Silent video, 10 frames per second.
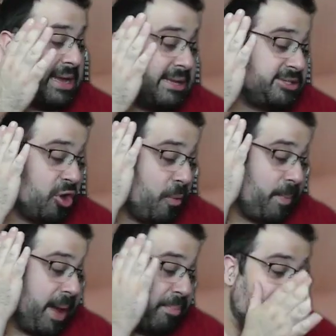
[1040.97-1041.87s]
So
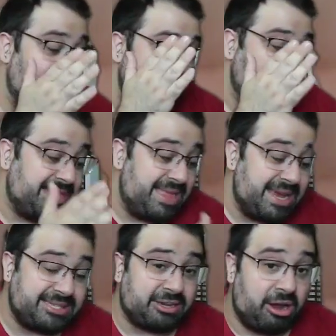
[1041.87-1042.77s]
by playing
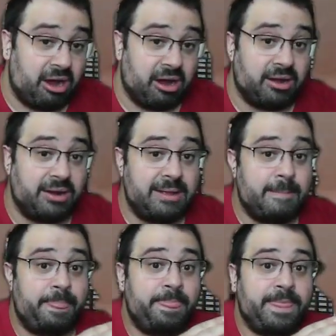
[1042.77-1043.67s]
this card,
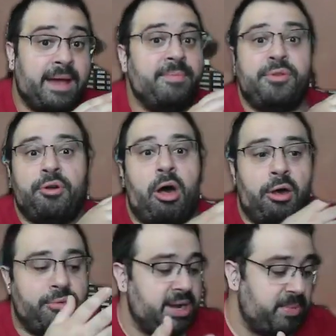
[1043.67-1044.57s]
they'll
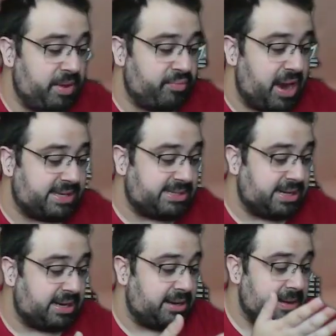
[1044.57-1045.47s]
already be
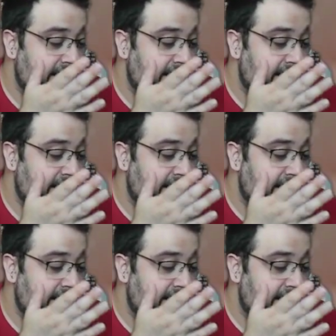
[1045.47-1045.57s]
rested.